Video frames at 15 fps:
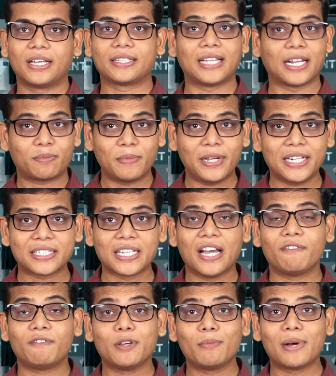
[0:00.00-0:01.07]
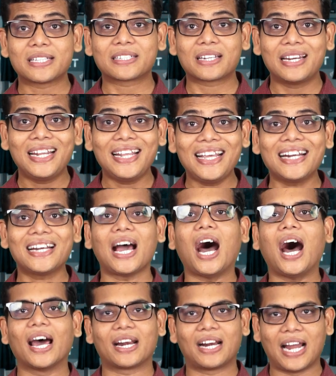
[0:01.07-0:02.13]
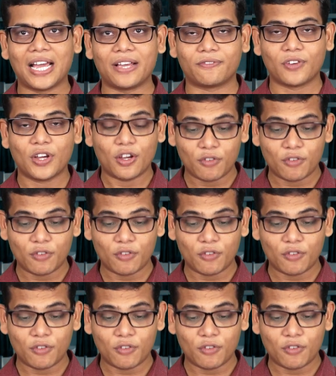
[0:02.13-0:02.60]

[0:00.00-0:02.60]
That means we must lead our life,